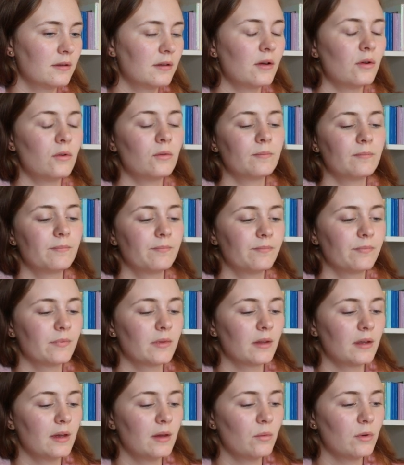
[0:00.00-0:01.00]
No,
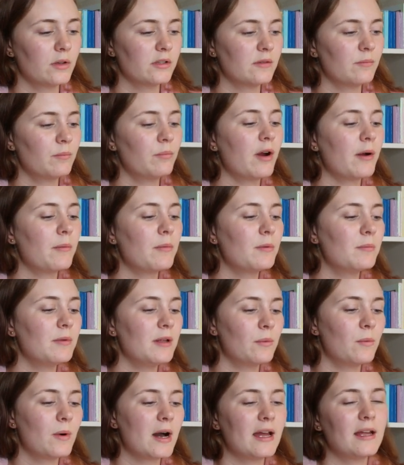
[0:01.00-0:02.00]
it wasn't.
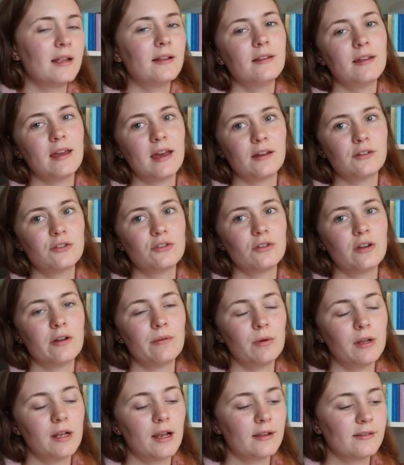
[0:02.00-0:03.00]
Probably white. Yeah, I should
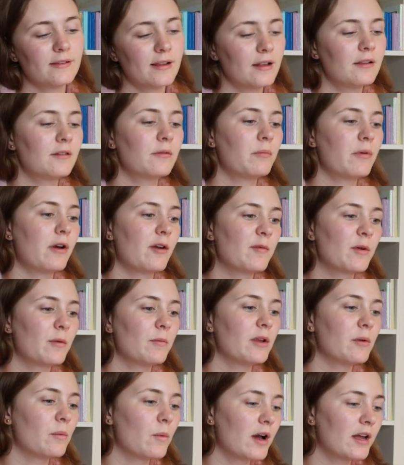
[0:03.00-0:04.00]
have realized that. It's
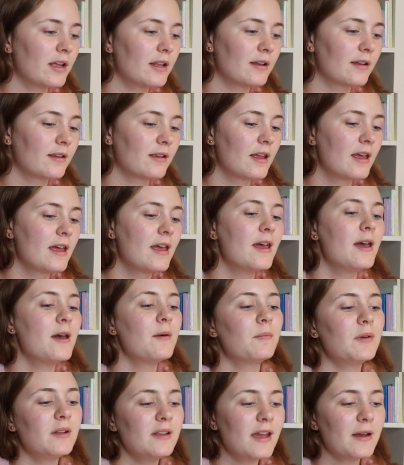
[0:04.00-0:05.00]
probably white.
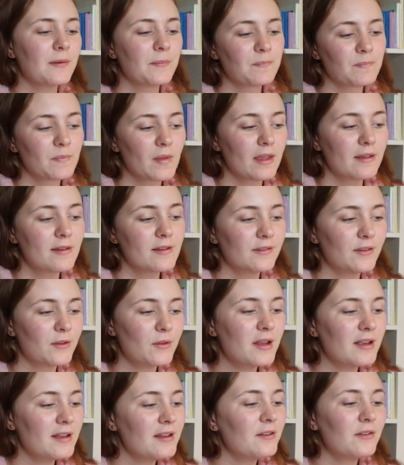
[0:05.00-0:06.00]
But yeah,
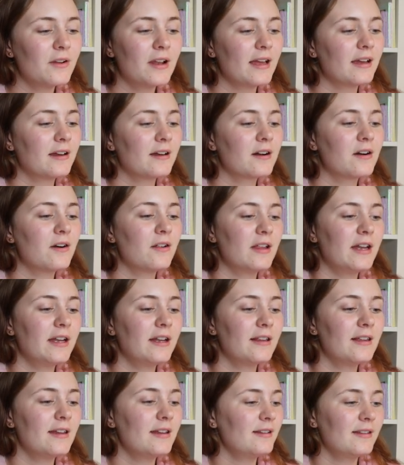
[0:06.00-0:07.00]
so then you like
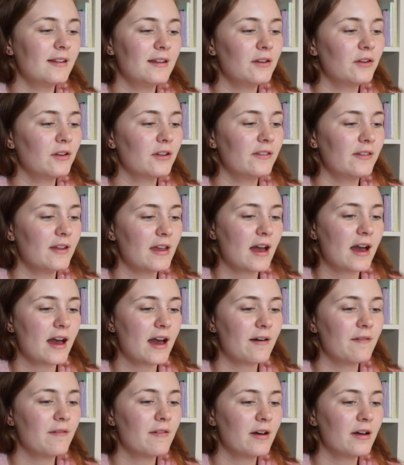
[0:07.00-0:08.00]
collect these, and you can see I
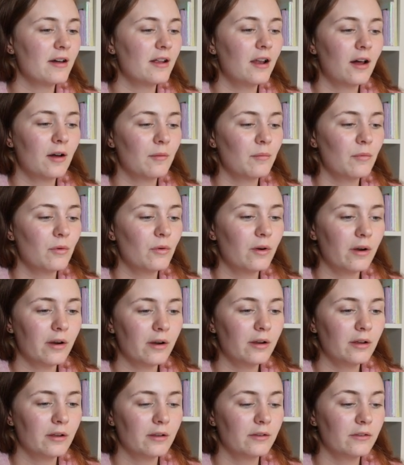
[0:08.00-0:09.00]
have a lot
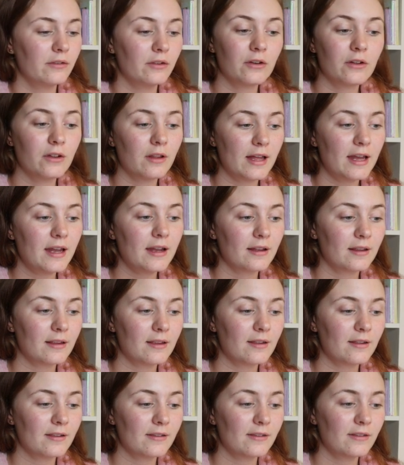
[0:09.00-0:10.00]
more to
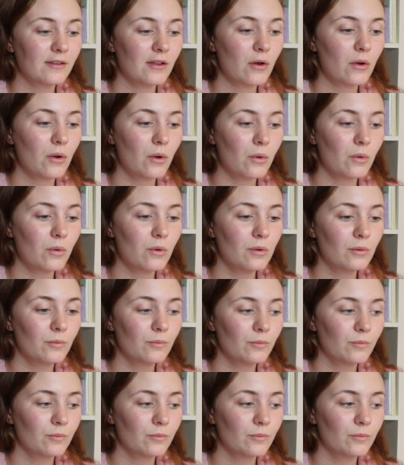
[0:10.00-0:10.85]
collect. So